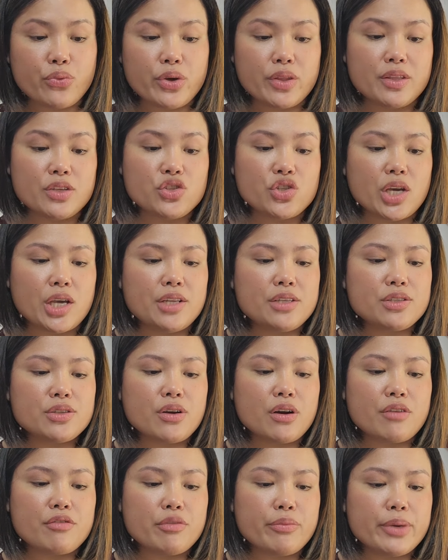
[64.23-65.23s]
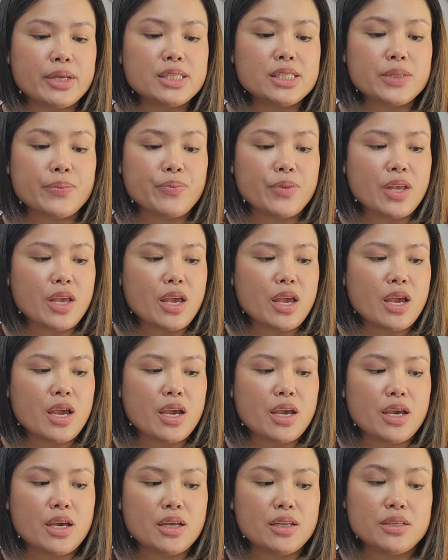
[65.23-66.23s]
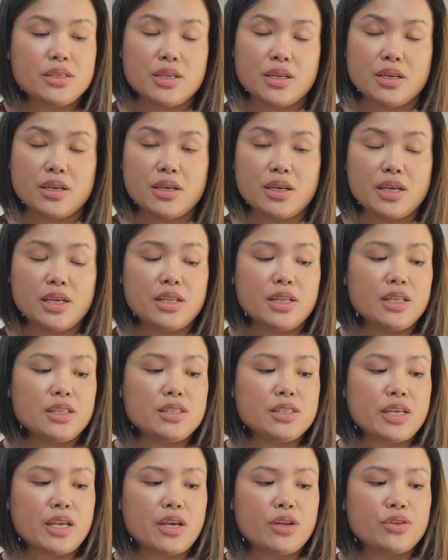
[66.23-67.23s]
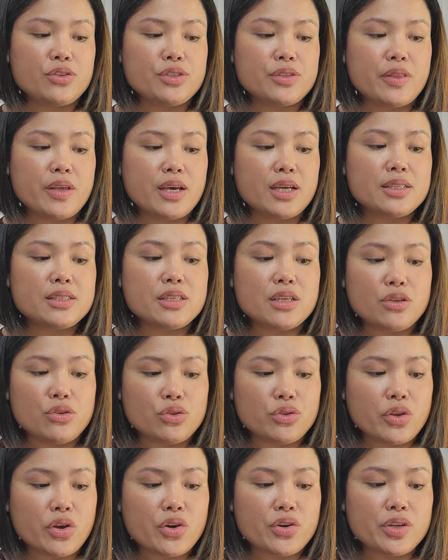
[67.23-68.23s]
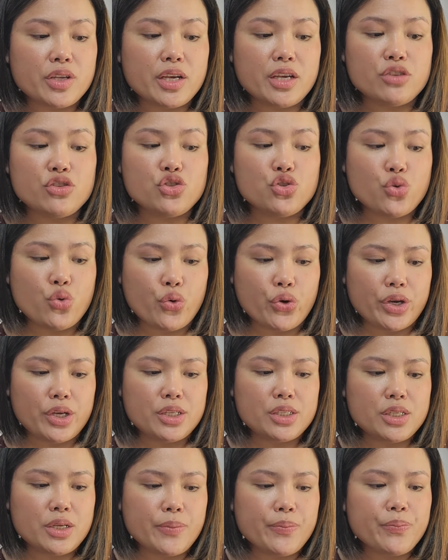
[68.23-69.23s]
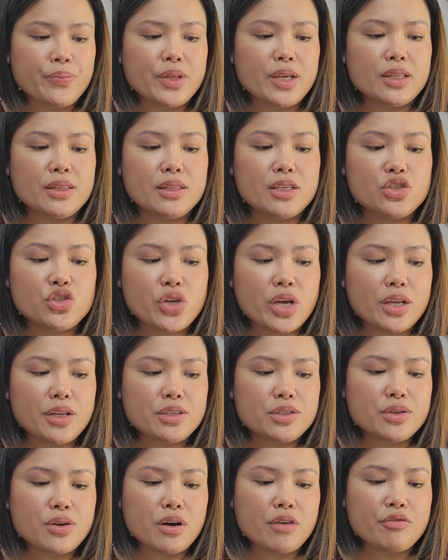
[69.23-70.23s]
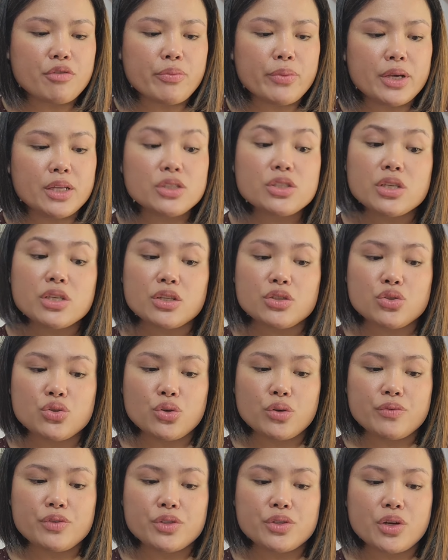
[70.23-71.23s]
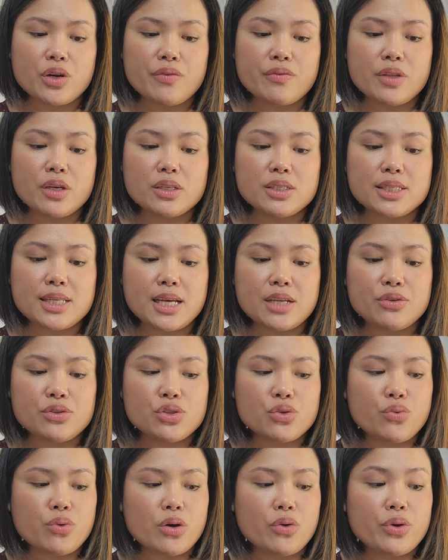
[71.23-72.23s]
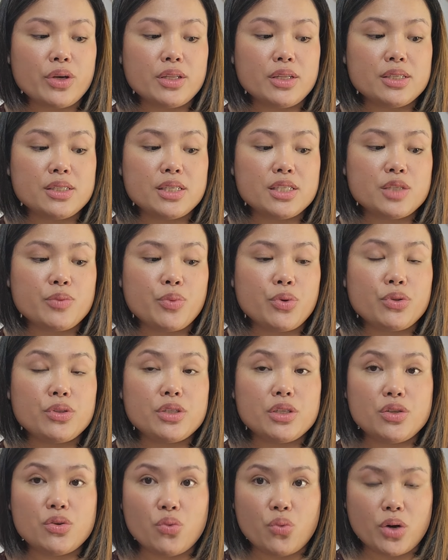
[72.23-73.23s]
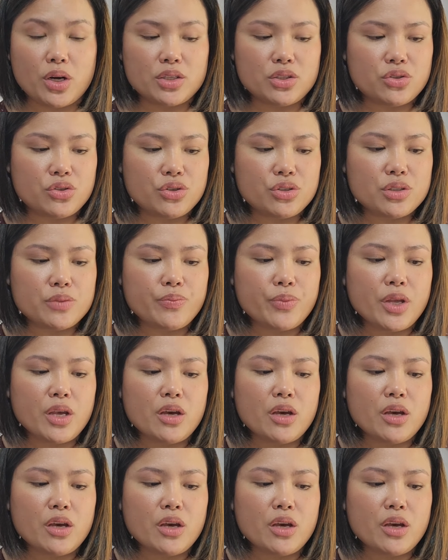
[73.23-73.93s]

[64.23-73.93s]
with the Chinese government, and it entails that Duterte enjoined the Chinese government to observe the status quo in the disputed waters,